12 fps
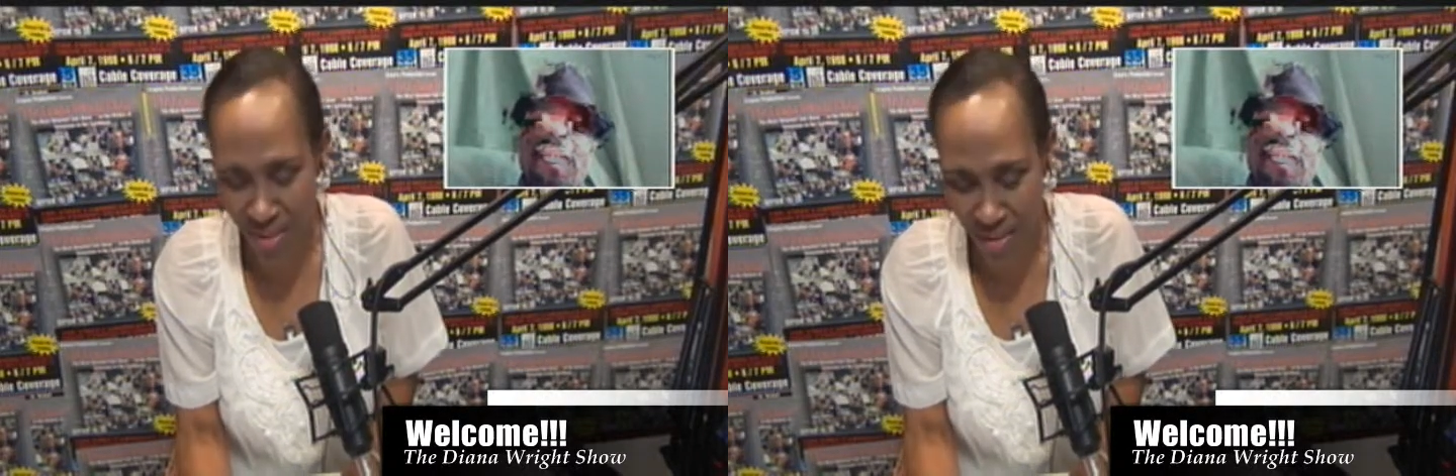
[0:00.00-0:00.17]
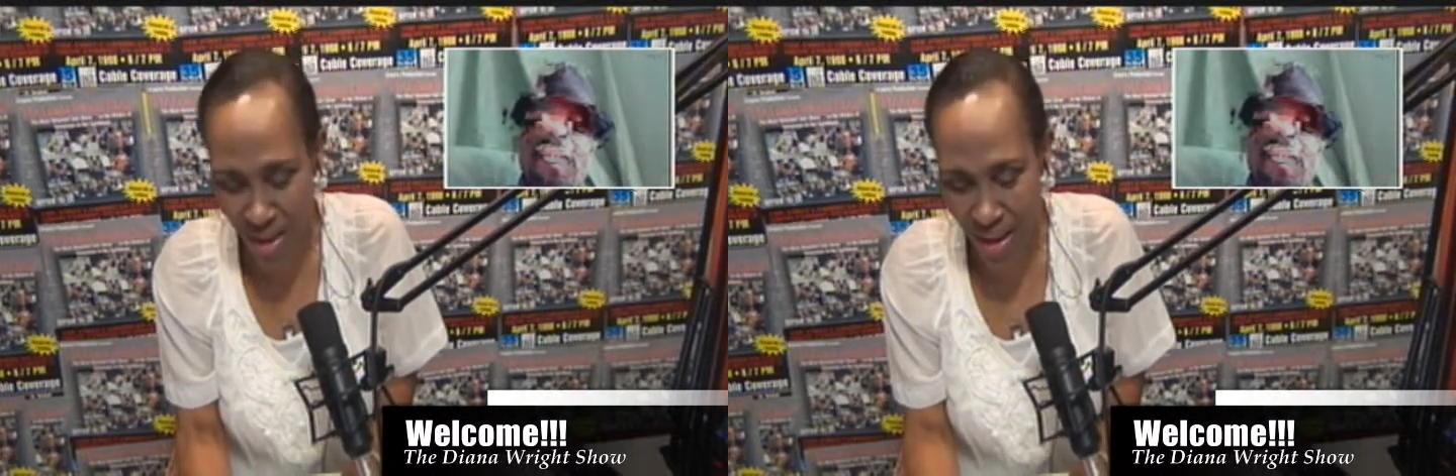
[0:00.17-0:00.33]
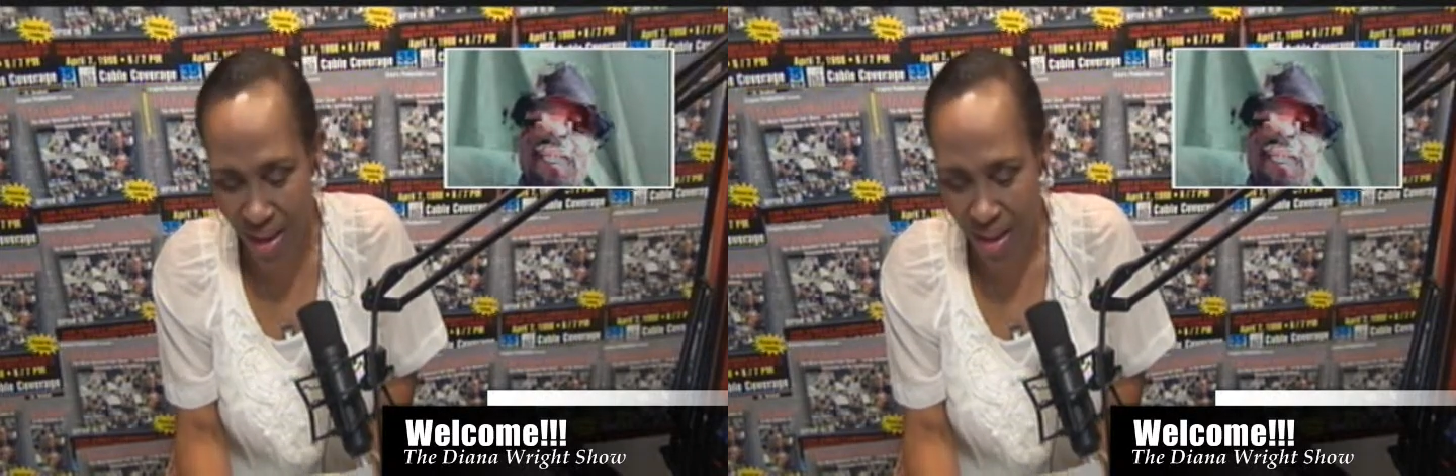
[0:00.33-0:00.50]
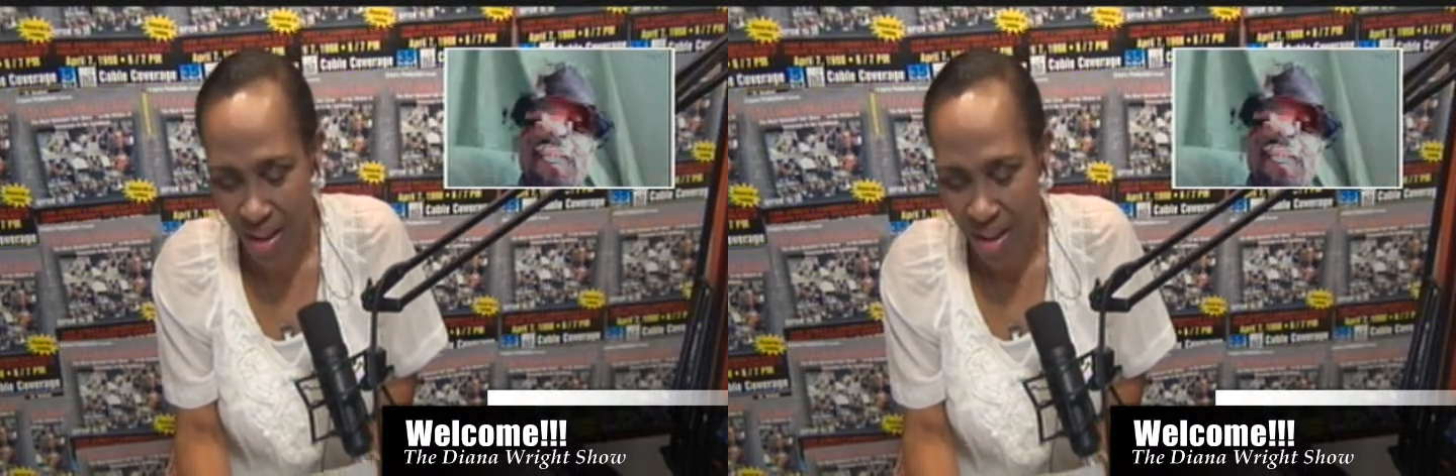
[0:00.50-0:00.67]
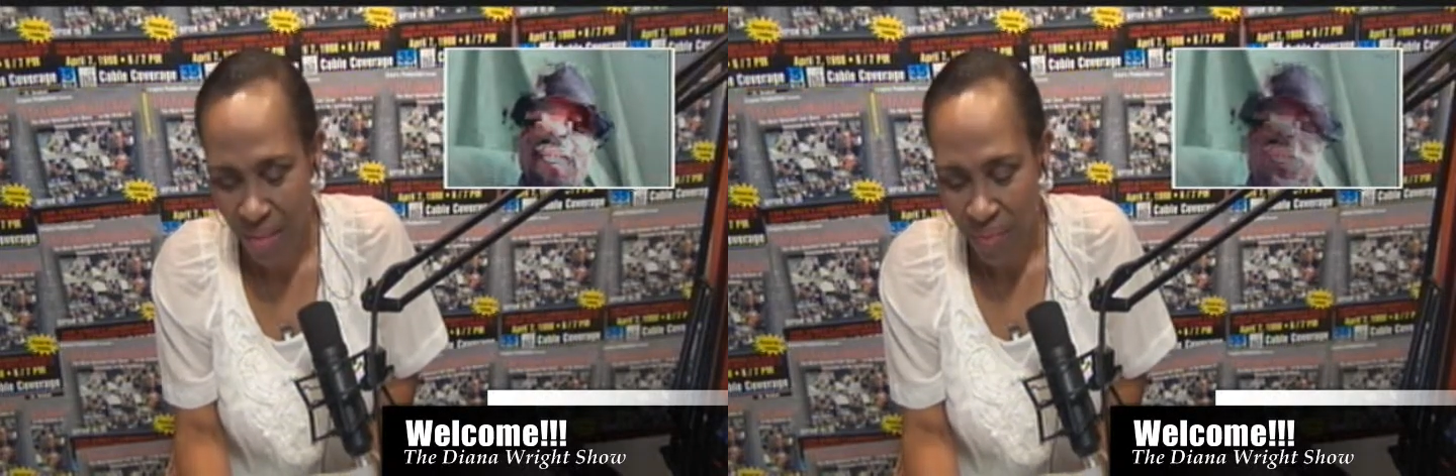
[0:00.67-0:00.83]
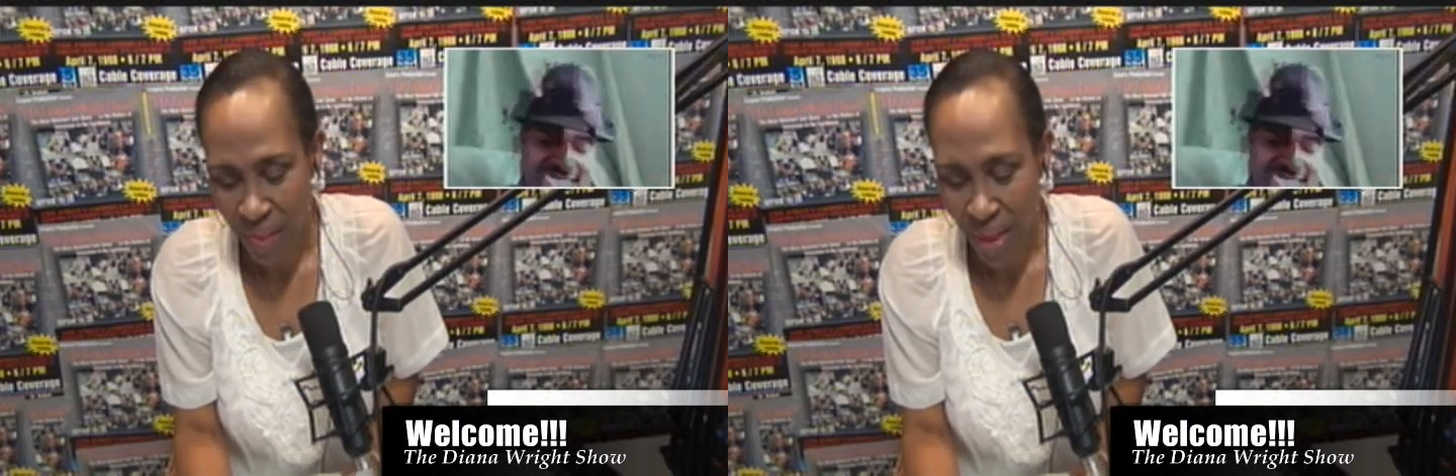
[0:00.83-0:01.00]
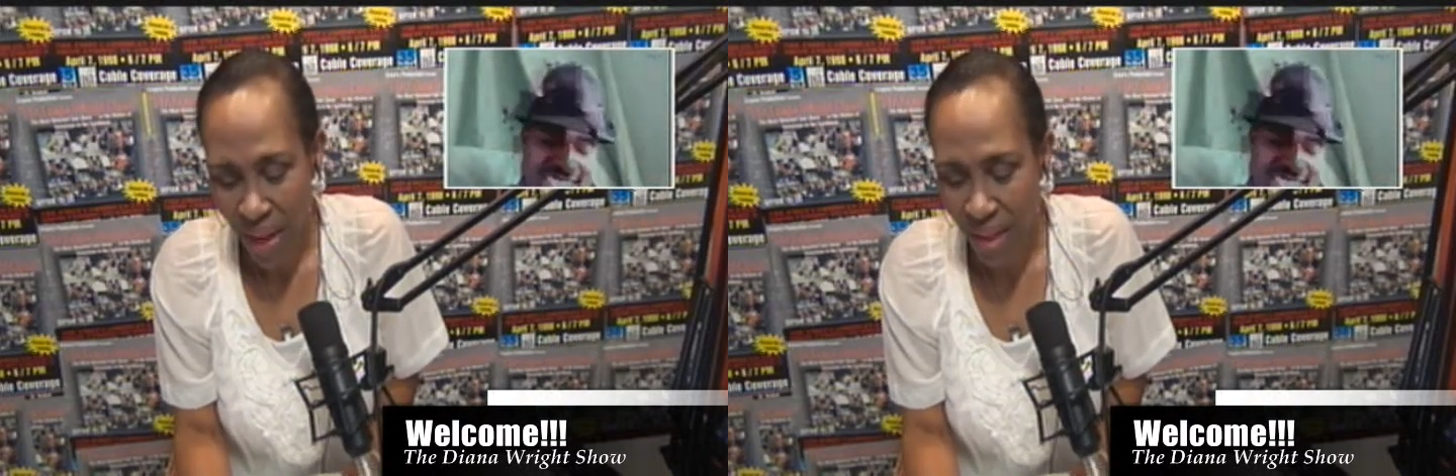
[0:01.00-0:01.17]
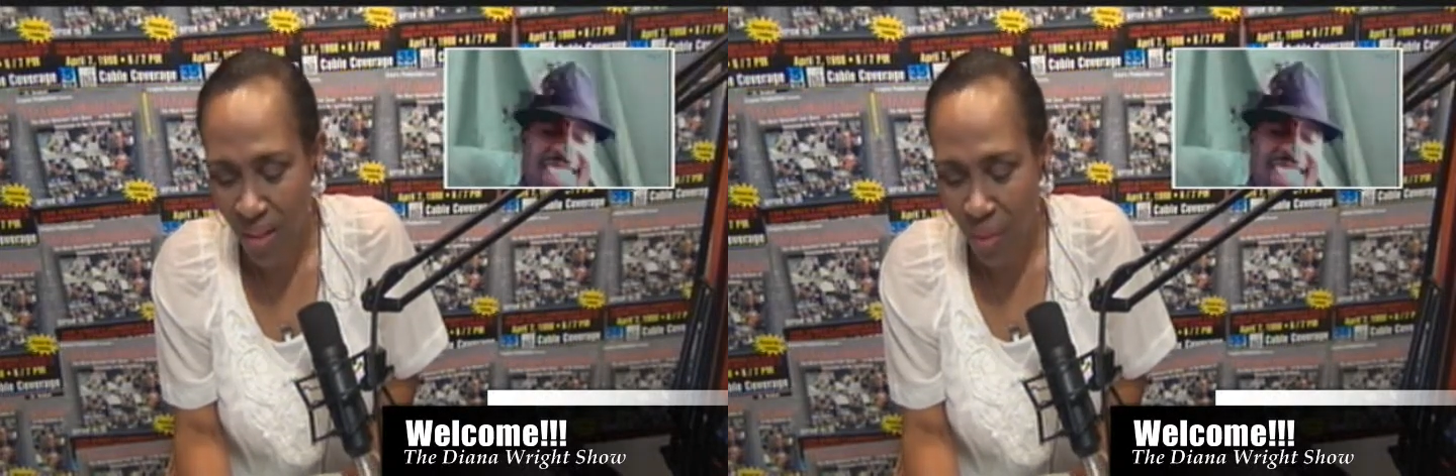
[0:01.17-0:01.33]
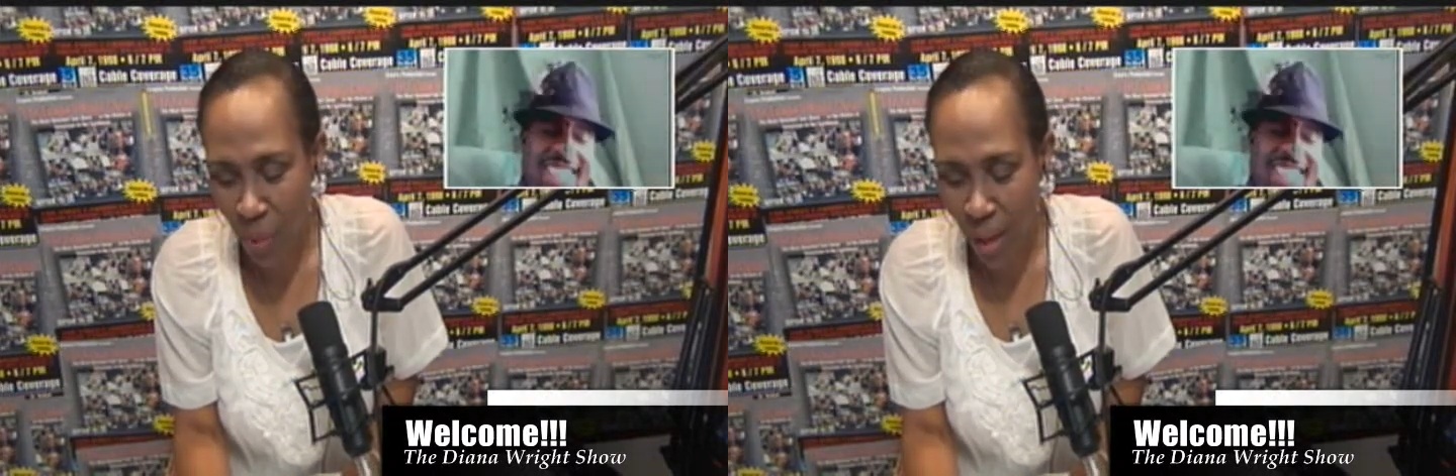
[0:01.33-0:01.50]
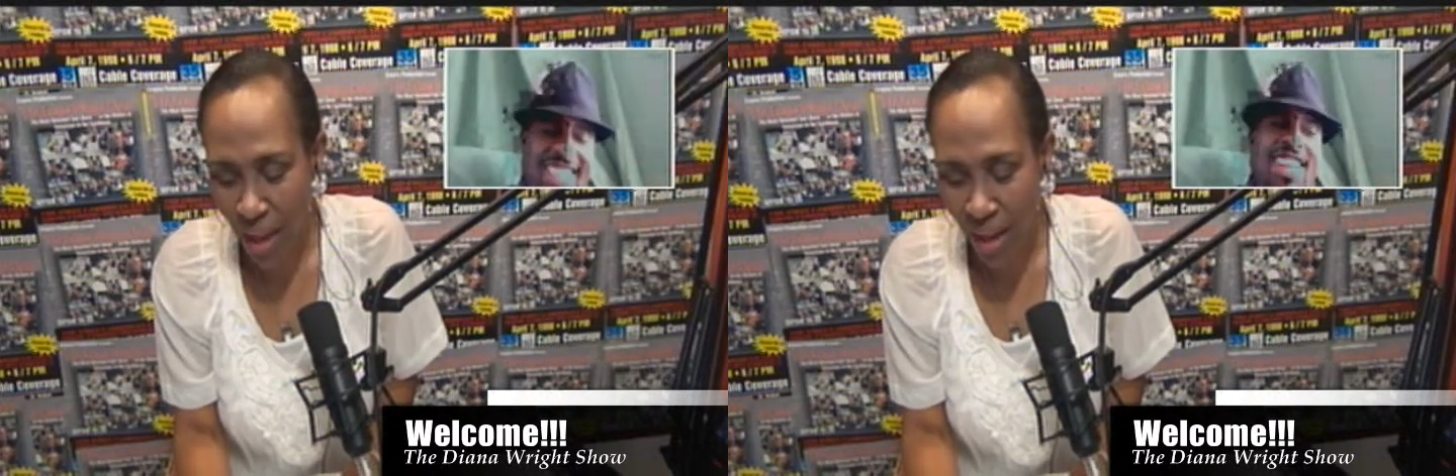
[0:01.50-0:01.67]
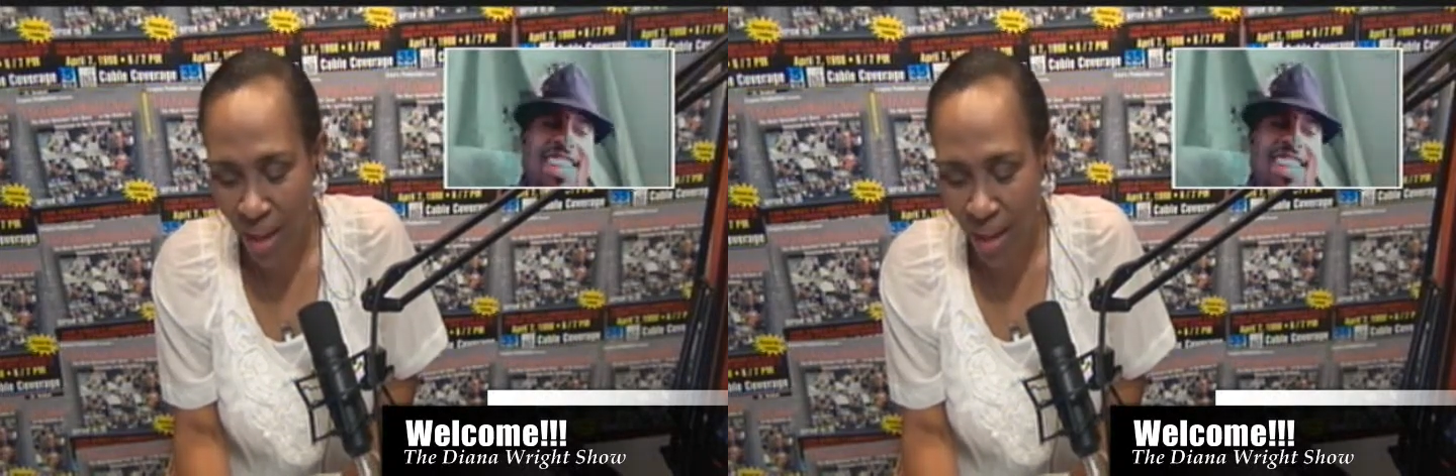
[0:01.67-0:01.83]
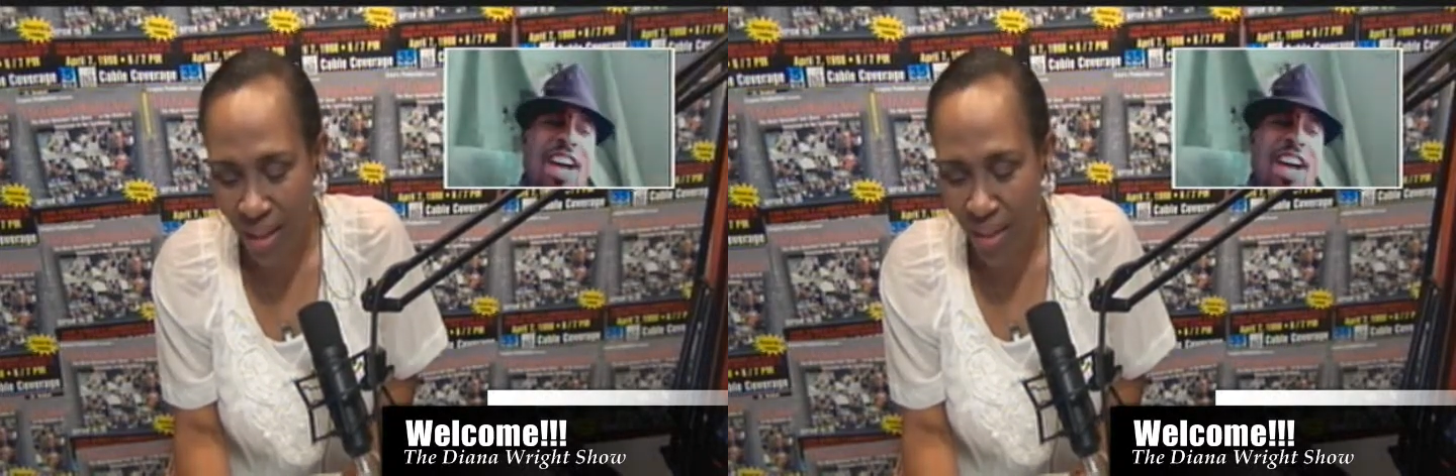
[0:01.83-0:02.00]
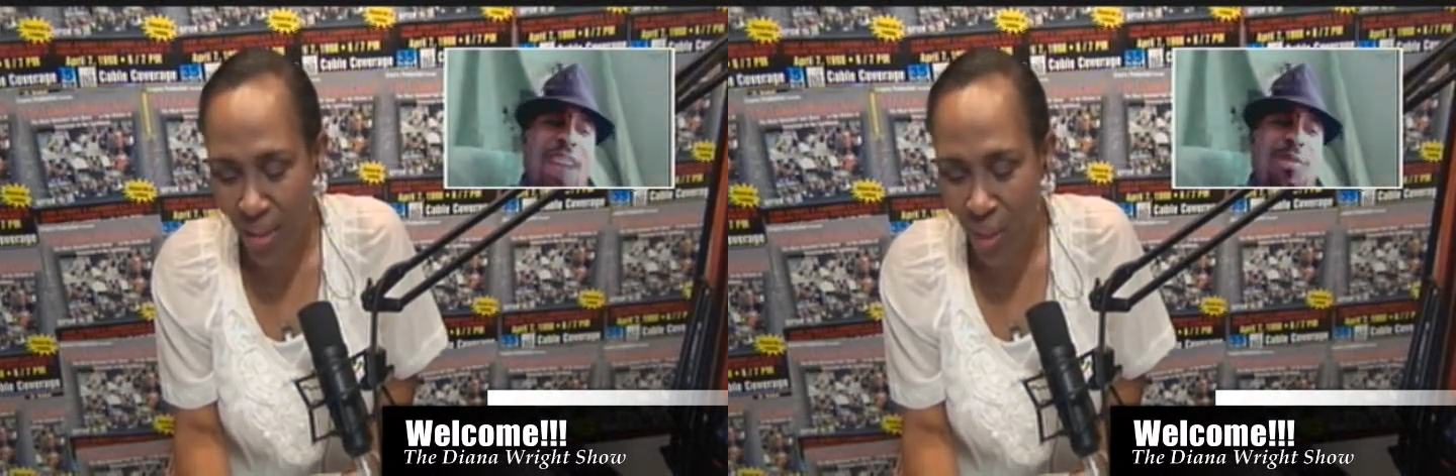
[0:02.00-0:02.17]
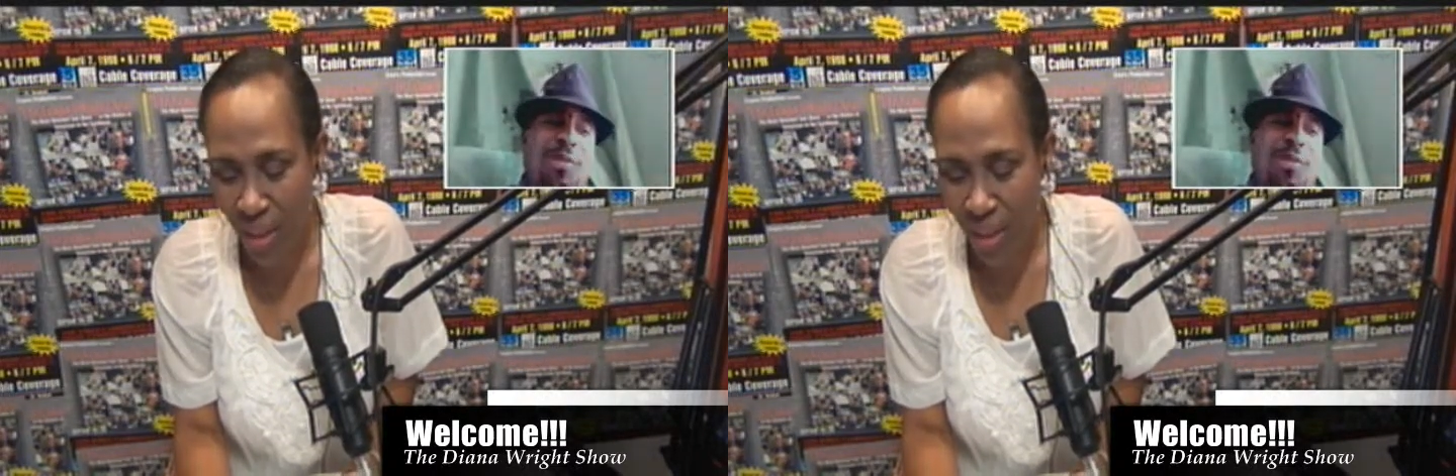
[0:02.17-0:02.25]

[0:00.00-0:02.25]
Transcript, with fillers: okay? In Absolutely. the in the